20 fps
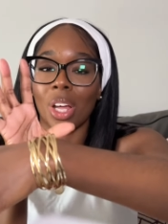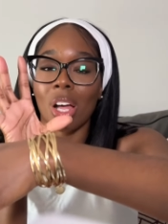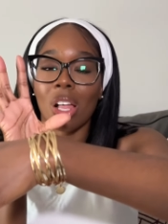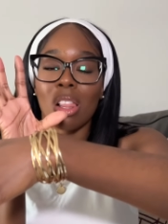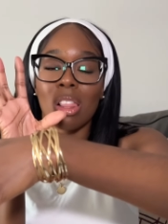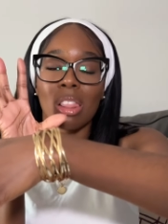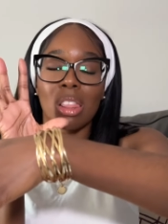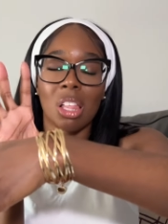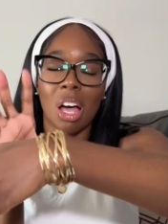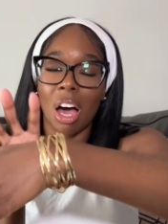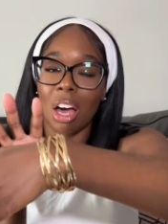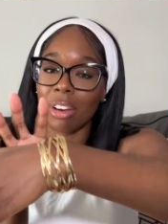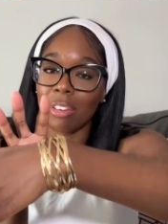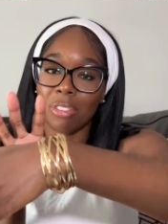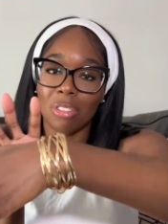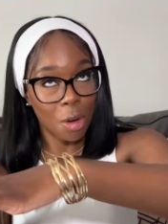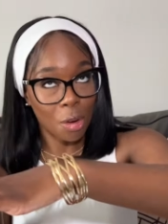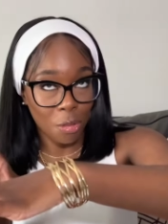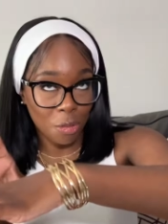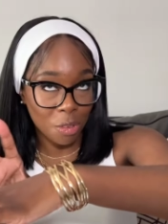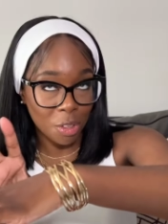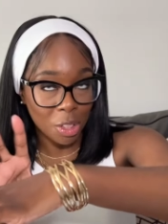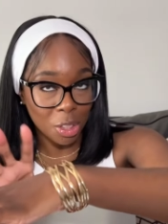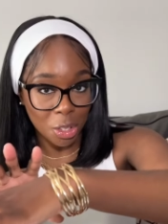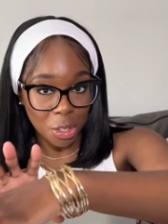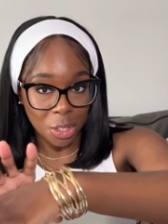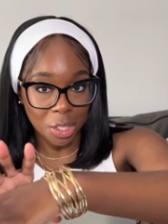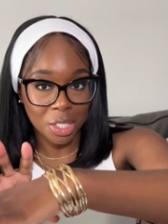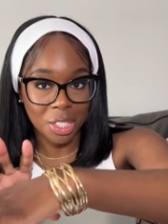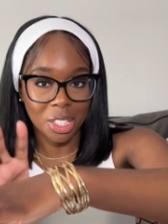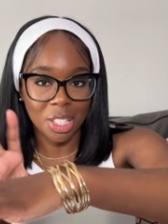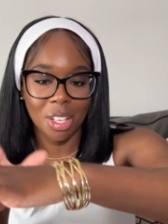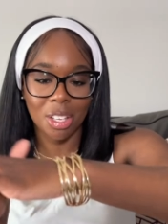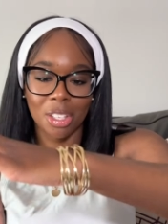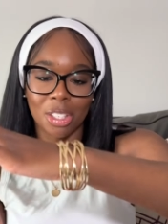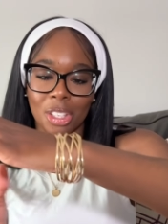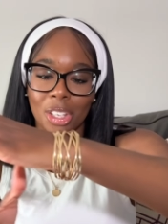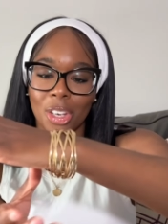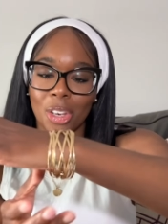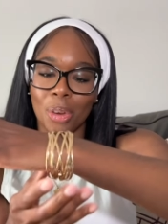a lot of outfit looks,
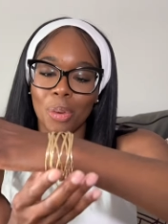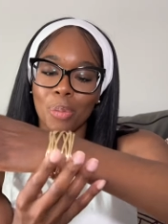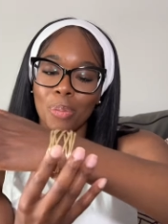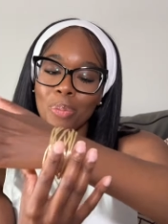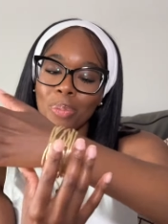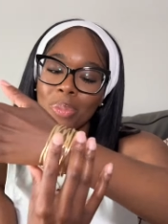you know?